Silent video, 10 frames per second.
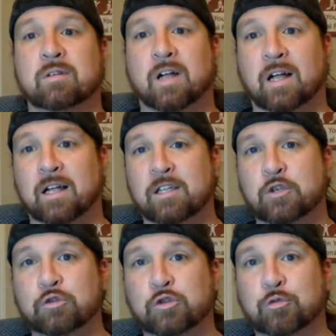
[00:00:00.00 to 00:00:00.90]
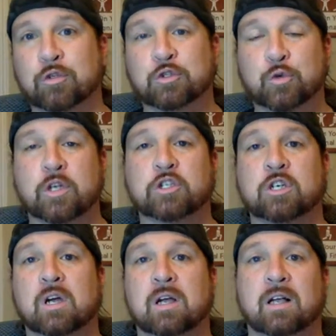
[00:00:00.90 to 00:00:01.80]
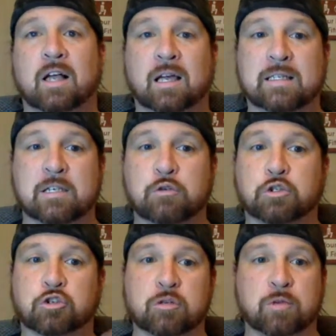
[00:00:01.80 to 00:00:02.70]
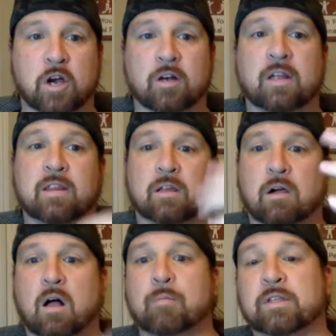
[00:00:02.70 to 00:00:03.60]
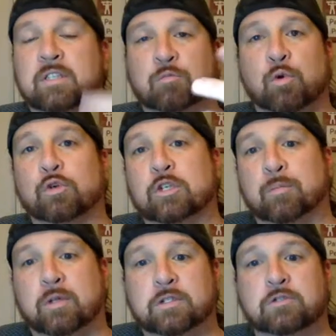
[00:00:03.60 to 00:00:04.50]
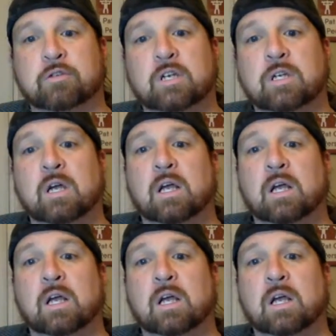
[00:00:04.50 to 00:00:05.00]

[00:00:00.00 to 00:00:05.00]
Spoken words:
YouTube, and Twitch because I use StreamYard, and the comments can post up on screen